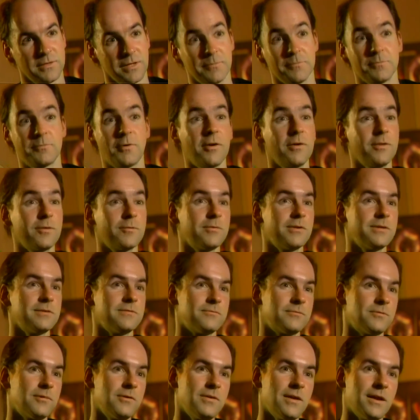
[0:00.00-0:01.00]
Now, part of the reason
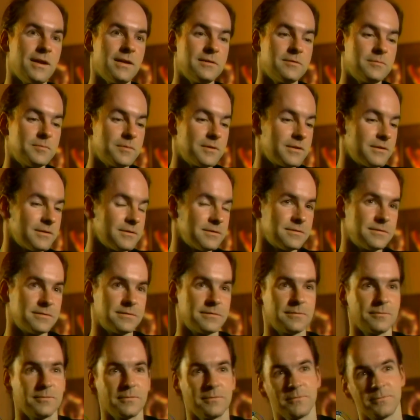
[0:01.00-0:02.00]
for that is
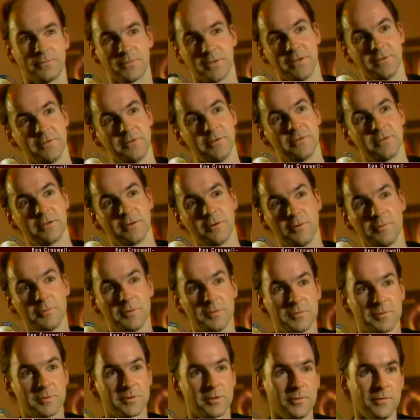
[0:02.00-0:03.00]
because 10 years ago
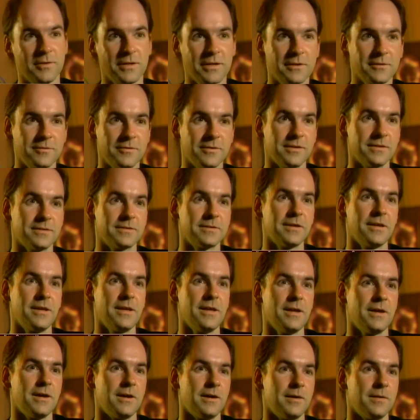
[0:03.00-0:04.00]
we were so ignorant.
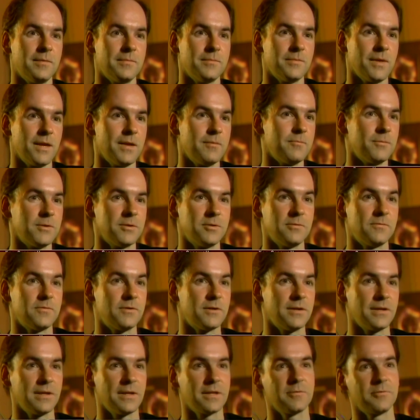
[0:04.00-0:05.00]
Um, and when you're
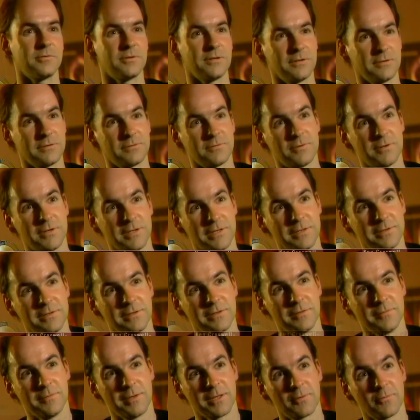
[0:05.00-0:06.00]
very ignorant, it's very
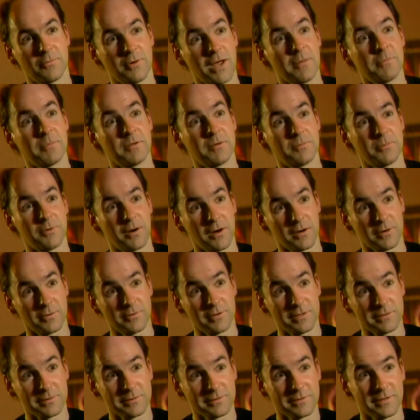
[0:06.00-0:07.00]
easy to make rapid
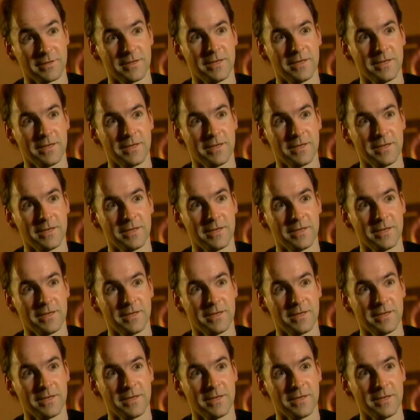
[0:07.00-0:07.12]
progress.